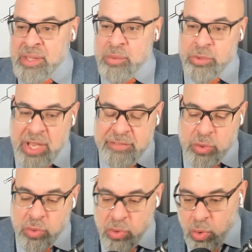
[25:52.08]
when you have
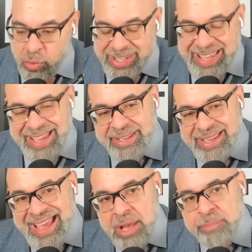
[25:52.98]
your
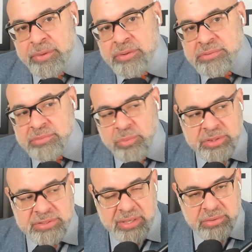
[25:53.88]
organic apple,
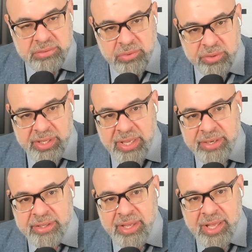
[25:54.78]
where's that
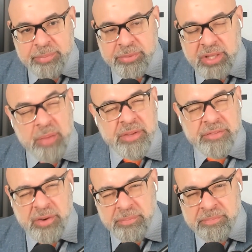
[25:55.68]
organic apple coming
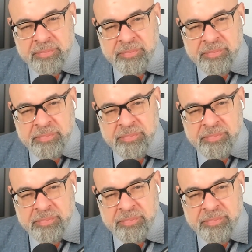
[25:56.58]
from?